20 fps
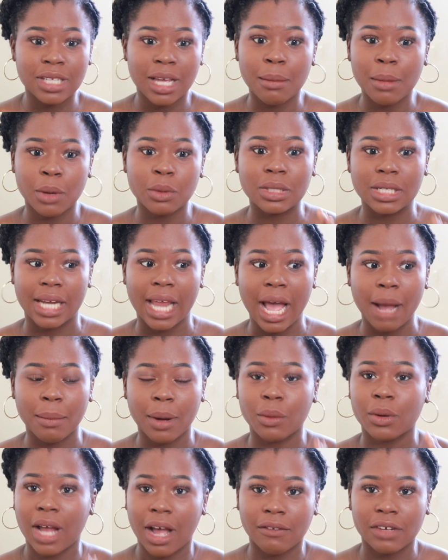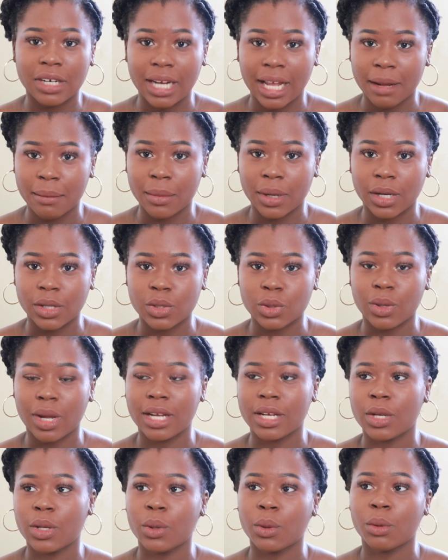time I would nap, I would have a nightmare. So
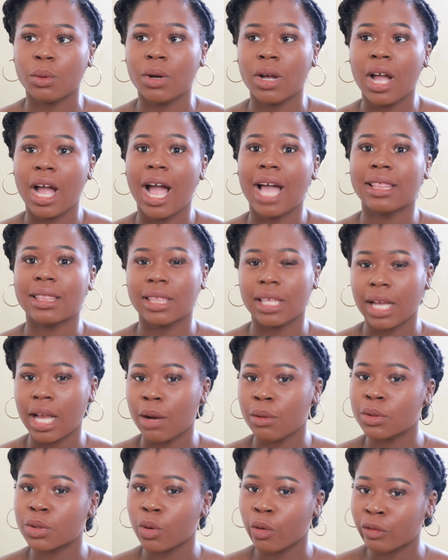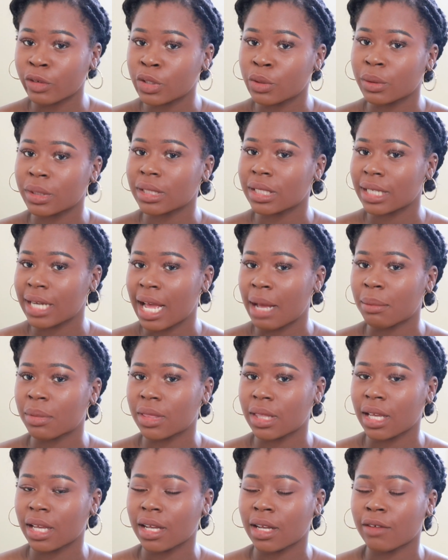I knew, I think I was overdoing the nap
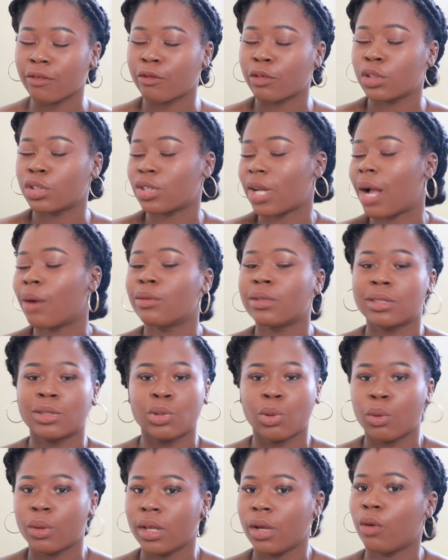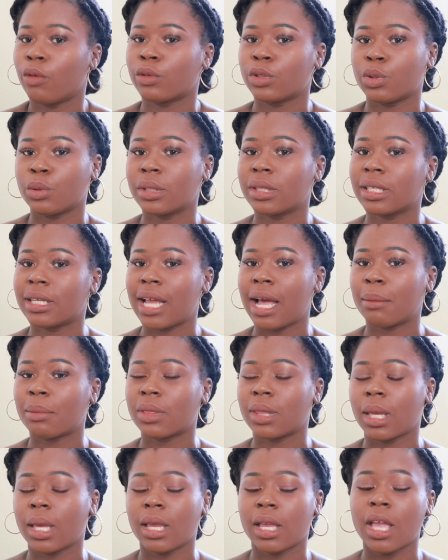thing. For sure, I was totally overdoing the nap
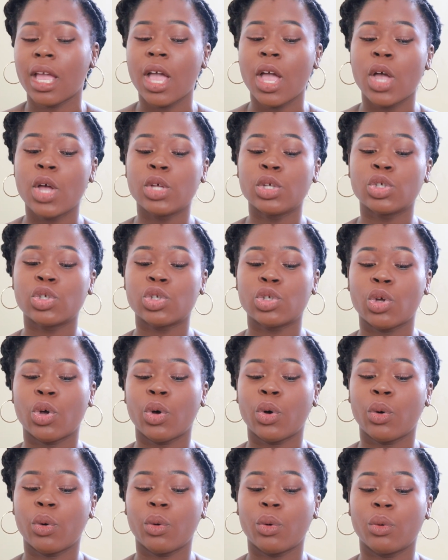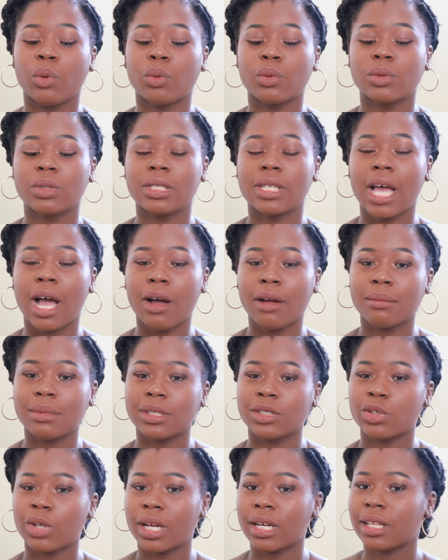thing. So now I've
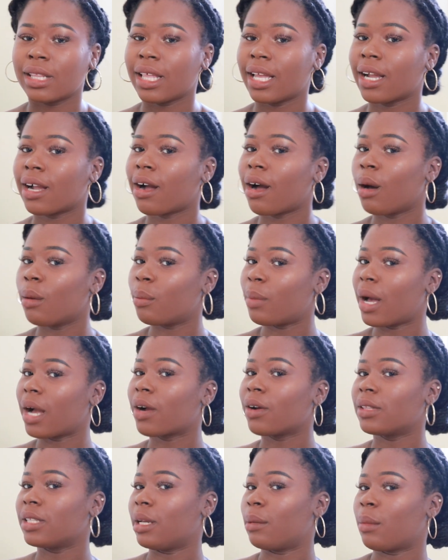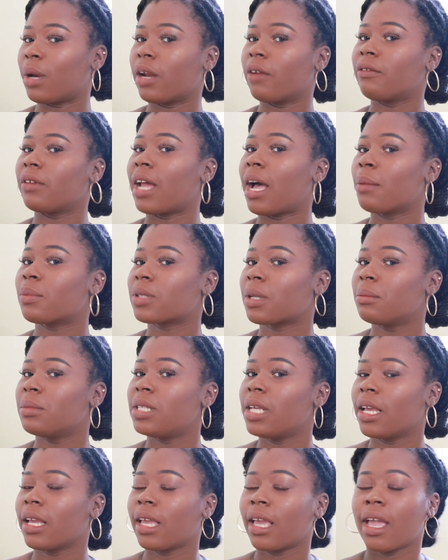been trying to like cut back on the amount of naps I'm
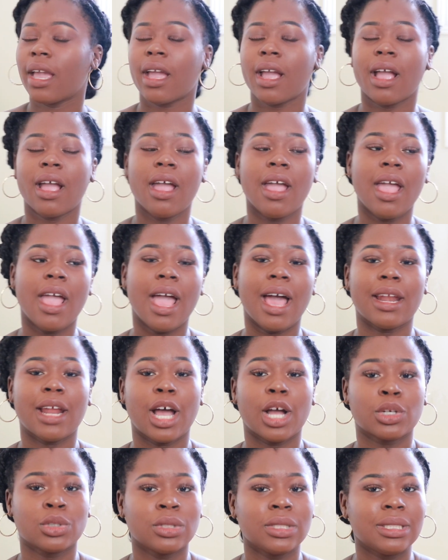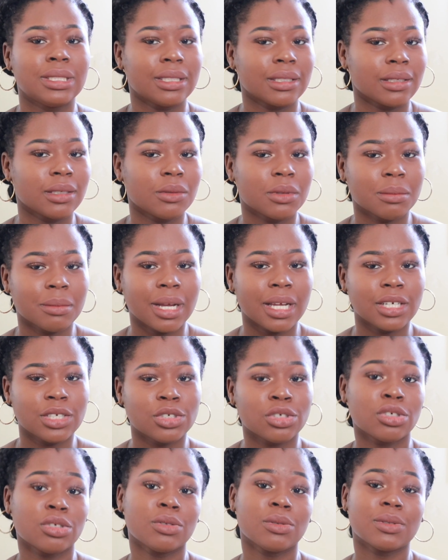taking and actually dealing with my
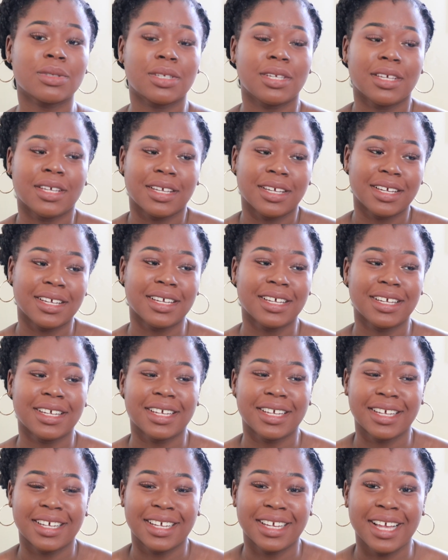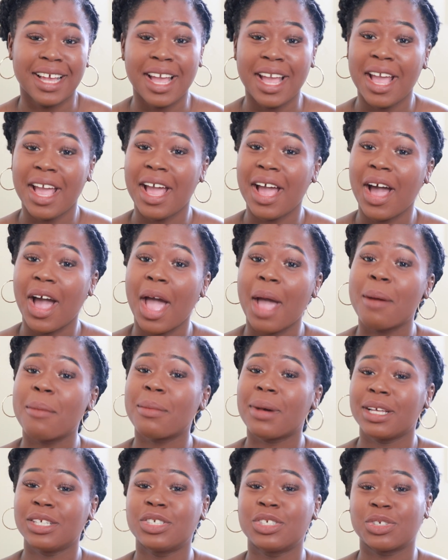issues and
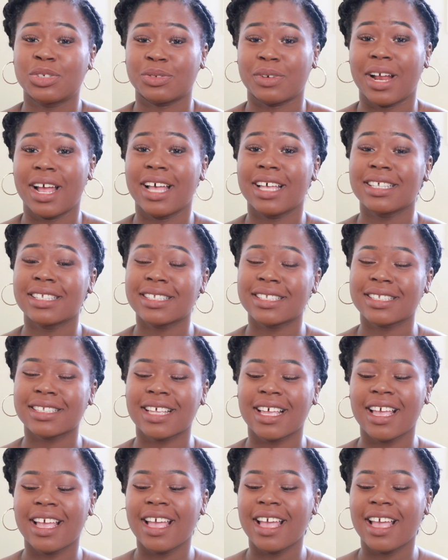my stress.